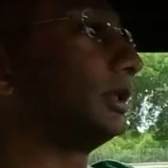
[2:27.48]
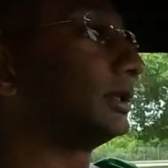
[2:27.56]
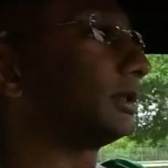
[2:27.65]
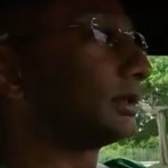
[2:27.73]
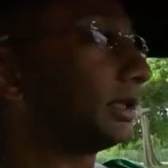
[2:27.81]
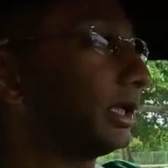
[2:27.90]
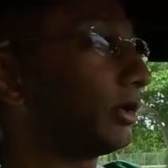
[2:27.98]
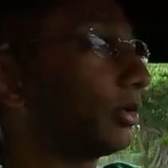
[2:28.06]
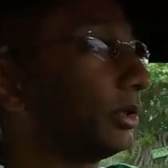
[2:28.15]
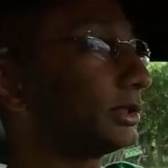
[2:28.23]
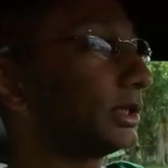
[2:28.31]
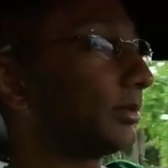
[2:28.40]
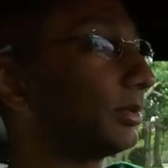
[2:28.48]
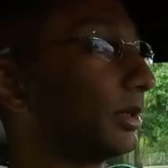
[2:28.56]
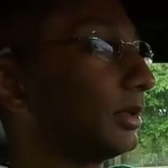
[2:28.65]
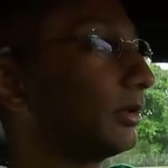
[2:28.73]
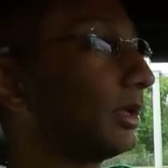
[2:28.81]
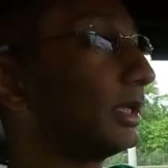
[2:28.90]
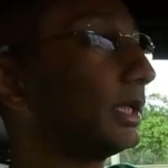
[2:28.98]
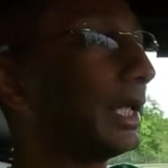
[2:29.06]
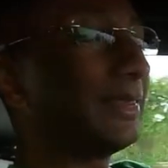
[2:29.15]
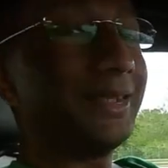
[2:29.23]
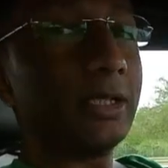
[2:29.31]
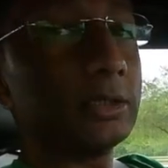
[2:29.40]
this air oil separator on it,
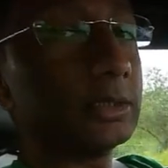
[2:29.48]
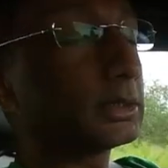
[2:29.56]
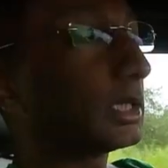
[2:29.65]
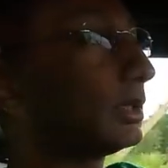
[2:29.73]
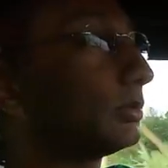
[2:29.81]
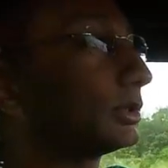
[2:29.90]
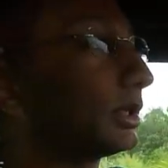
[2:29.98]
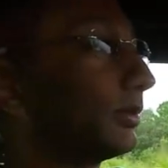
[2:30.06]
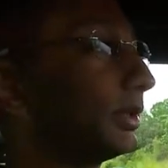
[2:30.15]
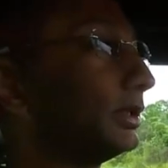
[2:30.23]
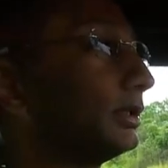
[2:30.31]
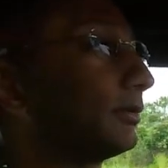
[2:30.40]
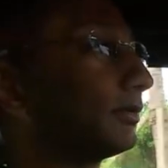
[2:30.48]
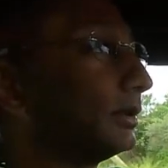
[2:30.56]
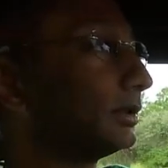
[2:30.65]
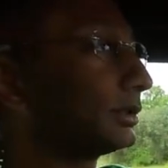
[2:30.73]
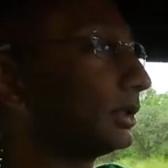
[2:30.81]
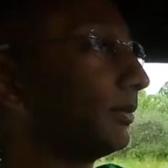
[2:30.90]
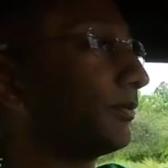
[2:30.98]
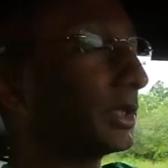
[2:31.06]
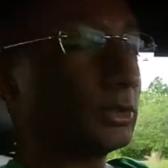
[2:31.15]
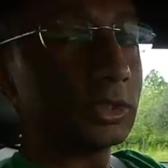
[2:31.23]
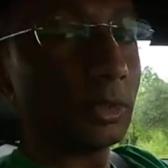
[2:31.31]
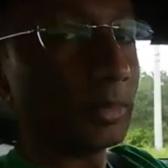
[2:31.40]
and their design was something different. So
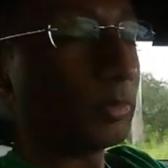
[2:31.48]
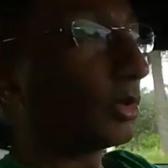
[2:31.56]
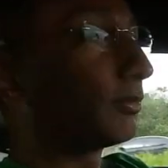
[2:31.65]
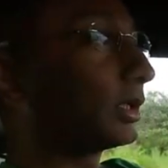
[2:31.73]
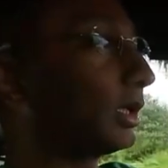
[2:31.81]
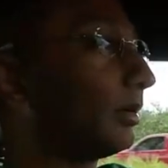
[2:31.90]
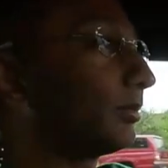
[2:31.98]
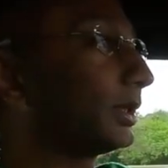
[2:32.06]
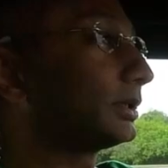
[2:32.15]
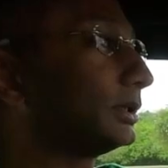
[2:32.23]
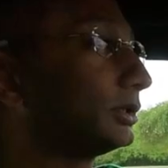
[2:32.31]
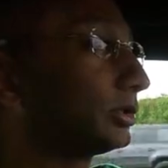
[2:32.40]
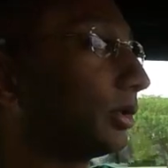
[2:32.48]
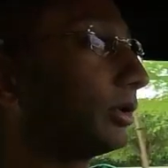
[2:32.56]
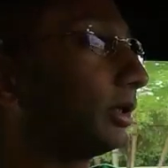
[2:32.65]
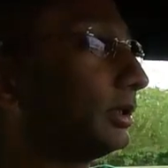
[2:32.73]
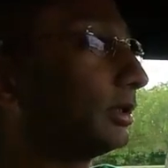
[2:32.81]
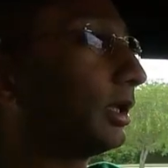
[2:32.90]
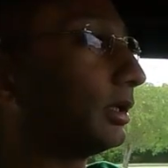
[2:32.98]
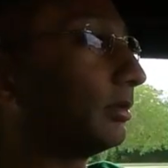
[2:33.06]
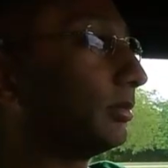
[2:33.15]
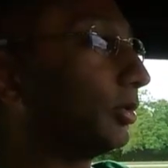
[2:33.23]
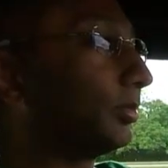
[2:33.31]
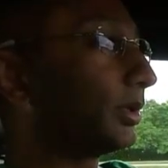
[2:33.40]
it was a little bit more of a complex install than on
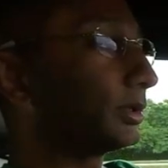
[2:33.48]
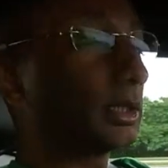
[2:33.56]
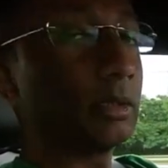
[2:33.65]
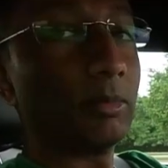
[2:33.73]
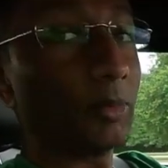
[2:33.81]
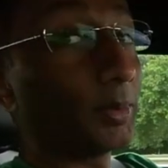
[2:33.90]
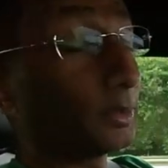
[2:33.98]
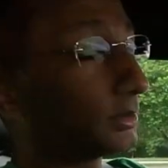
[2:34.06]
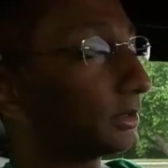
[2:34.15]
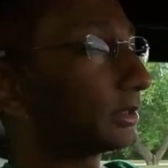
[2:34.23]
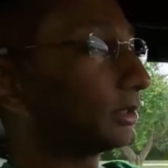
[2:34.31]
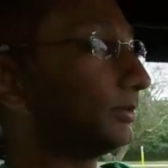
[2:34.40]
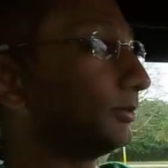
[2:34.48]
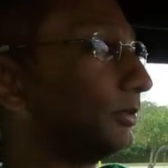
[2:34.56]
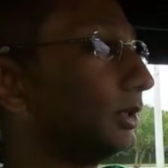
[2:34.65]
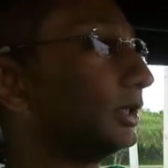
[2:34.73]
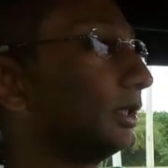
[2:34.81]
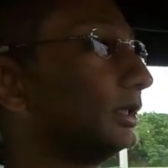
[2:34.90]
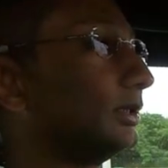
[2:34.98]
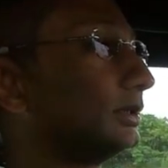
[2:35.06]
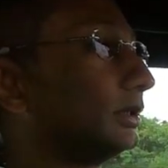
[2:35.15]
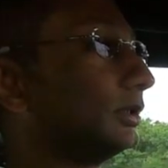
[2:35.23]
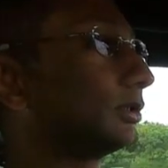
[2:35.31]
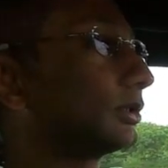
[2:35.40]
the Mopars. On the Mopars, it's actually really
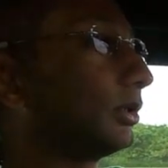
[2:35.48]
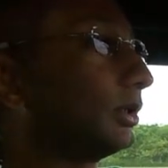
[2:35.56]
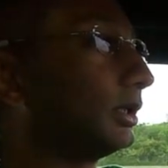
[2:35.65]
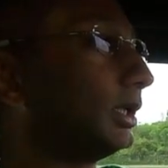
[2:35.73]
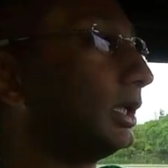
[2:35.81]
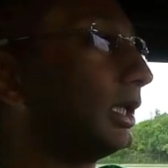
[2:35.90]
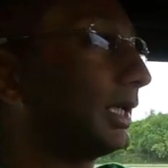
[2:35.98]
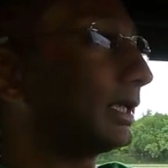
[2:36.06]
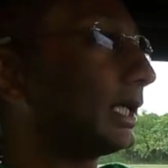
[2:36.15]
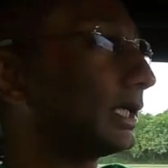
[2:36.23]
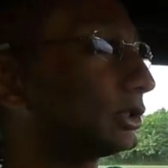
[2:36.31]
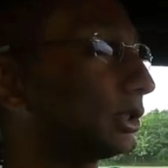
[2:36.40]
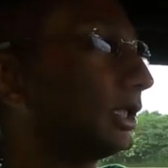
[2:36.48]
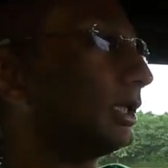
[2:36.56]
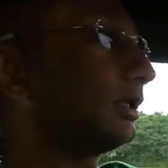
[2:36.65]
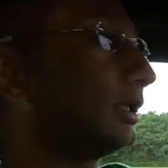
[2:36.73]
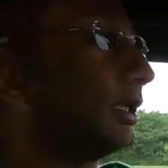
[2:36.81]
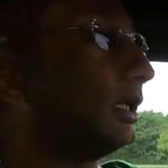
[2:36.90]
easy to install a catch can.